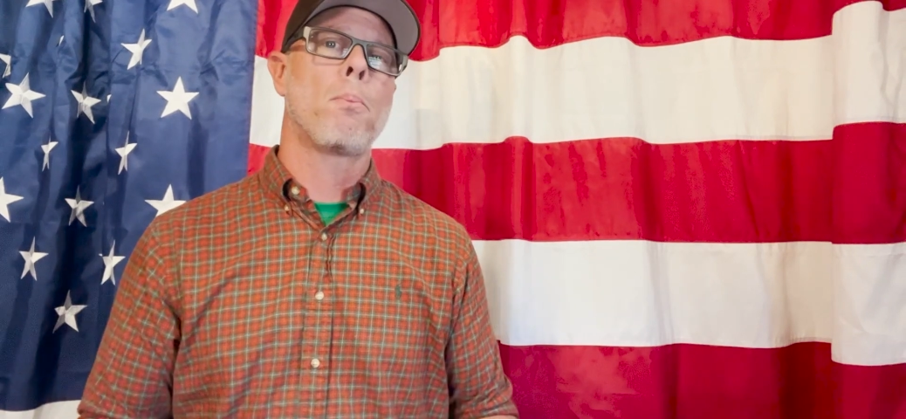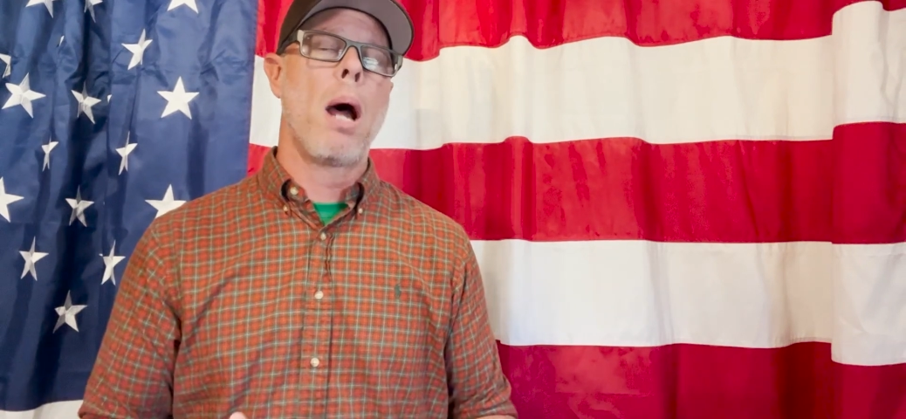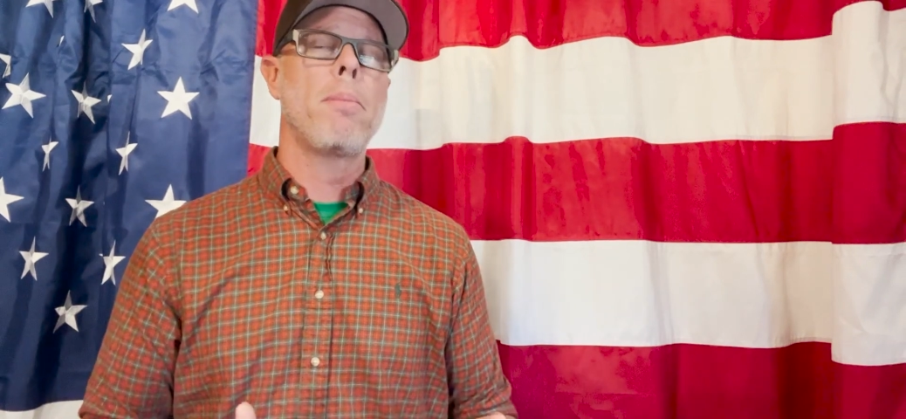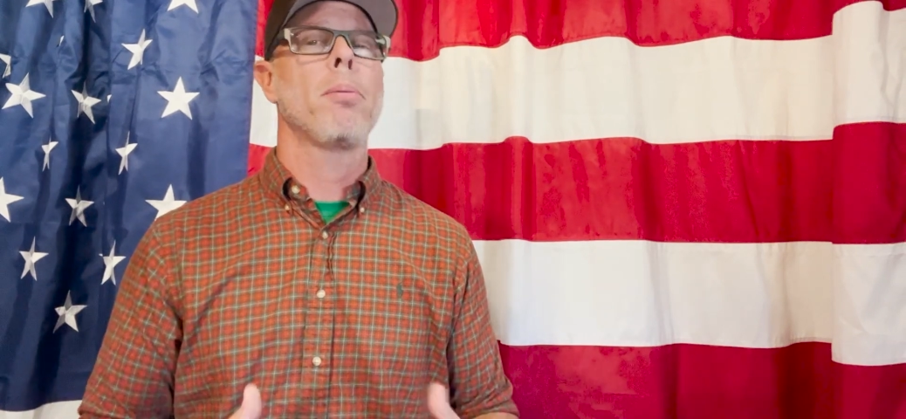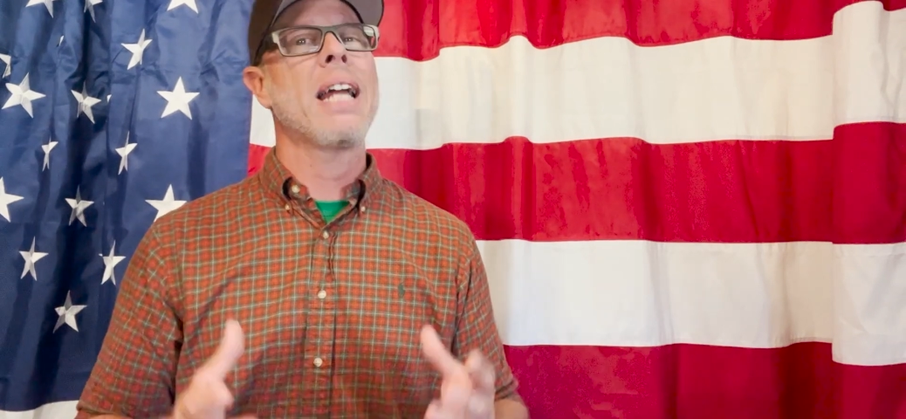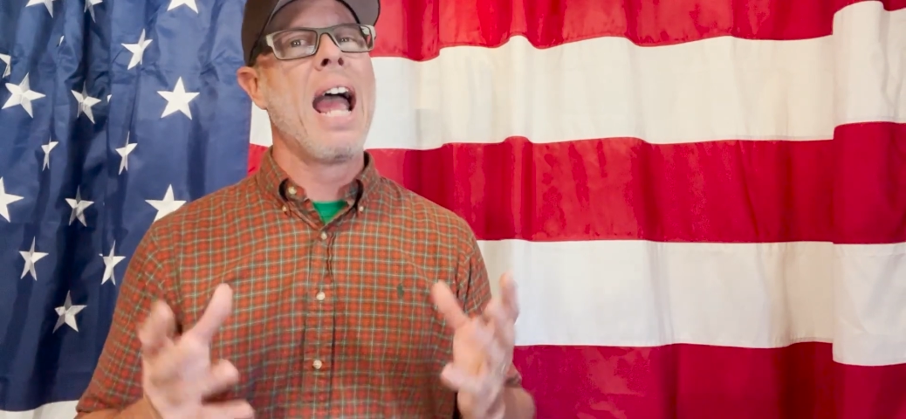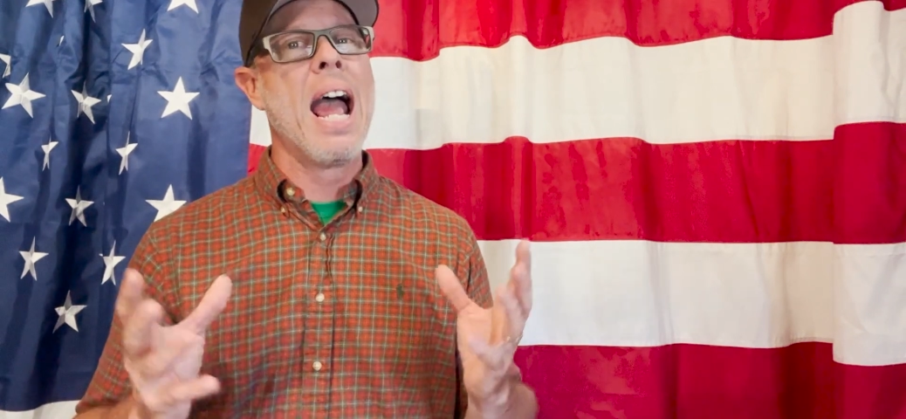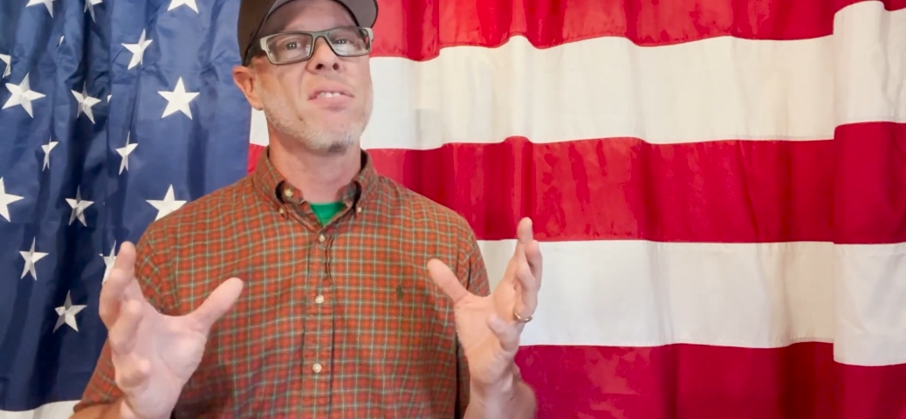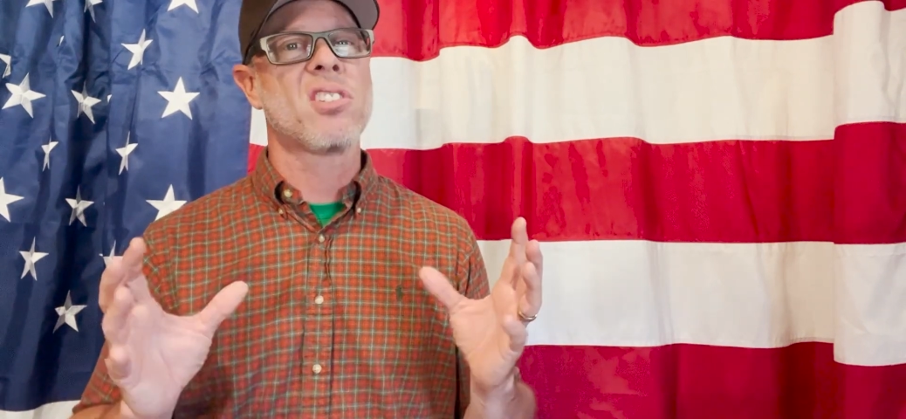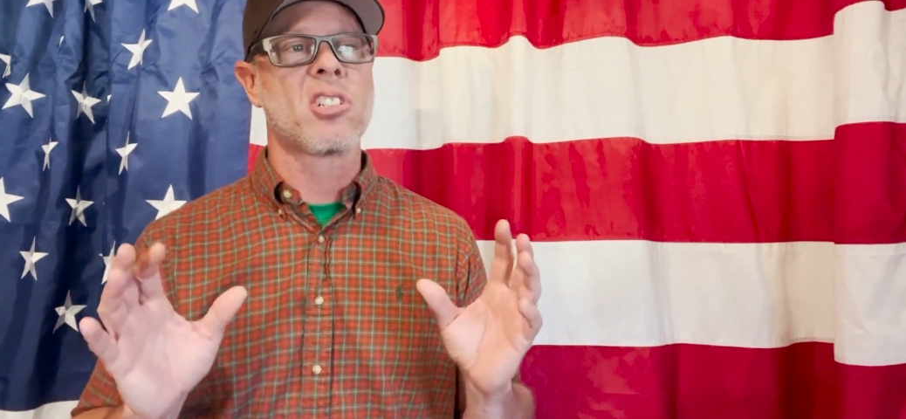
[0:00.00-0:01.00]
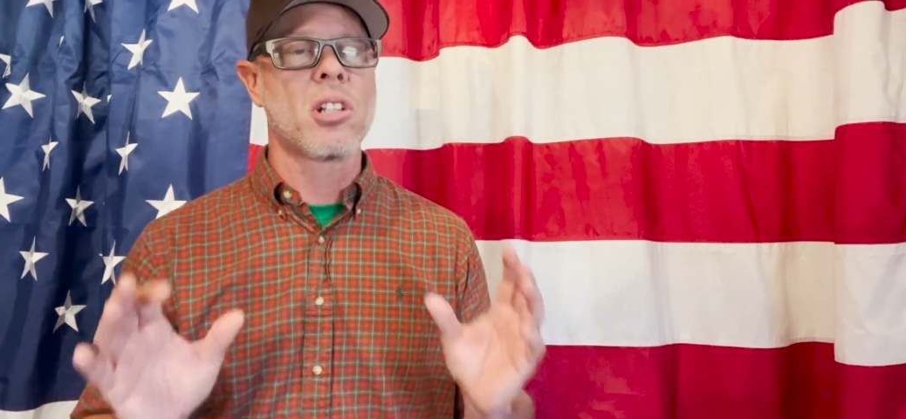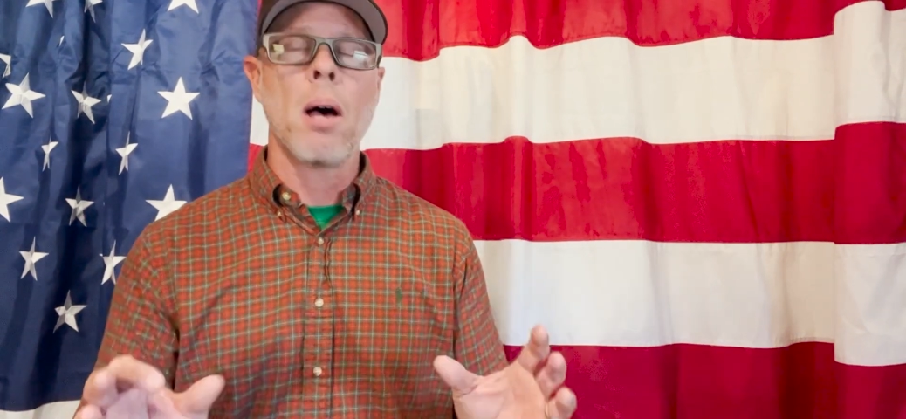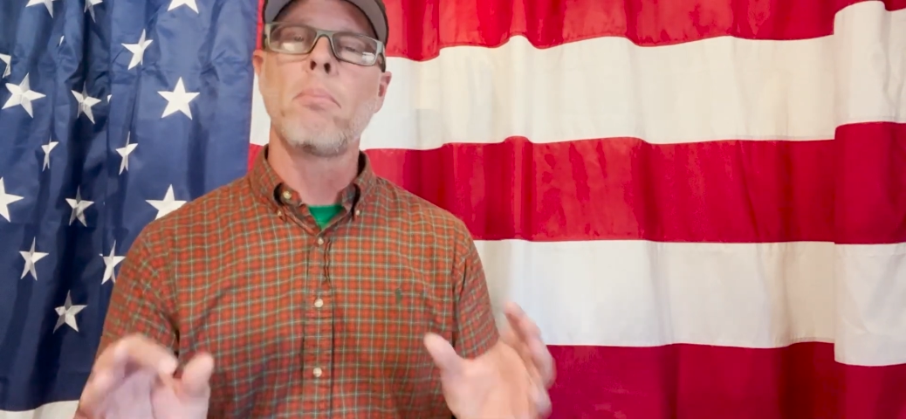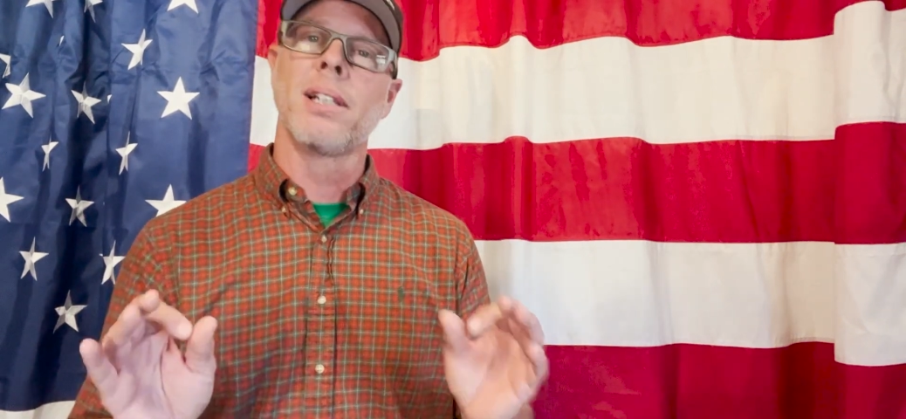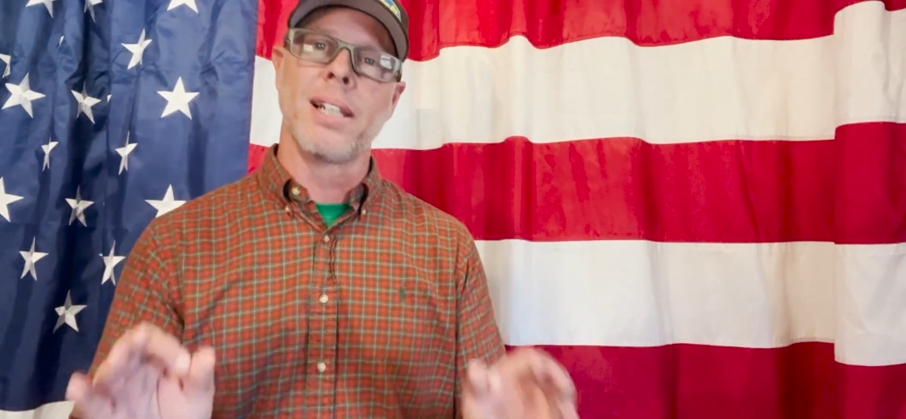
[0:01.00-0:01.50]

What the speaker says: probably have some